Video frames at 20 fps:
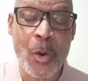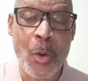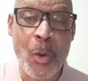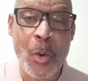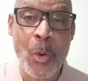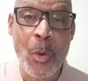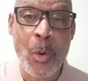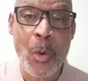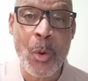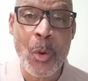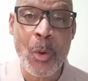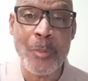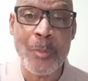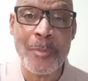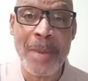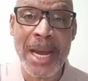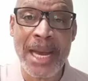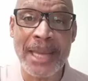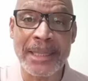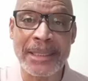Oh
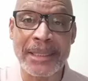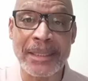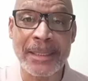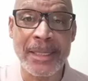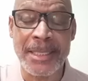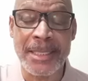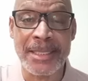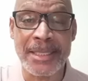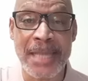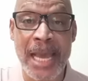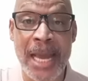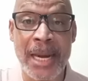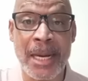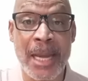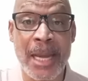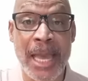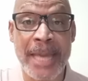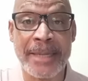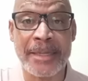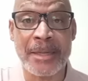my goodness, I
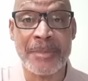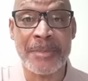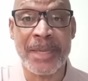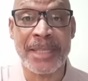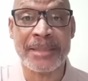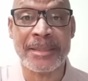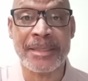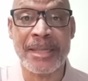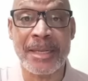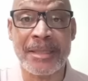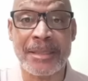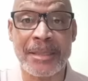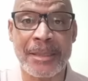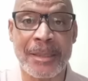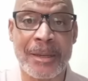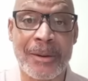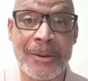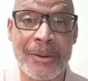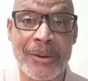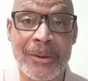didn't like them extension
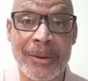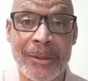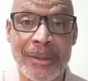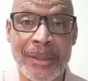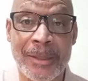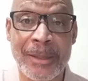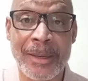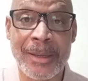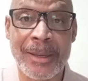cords.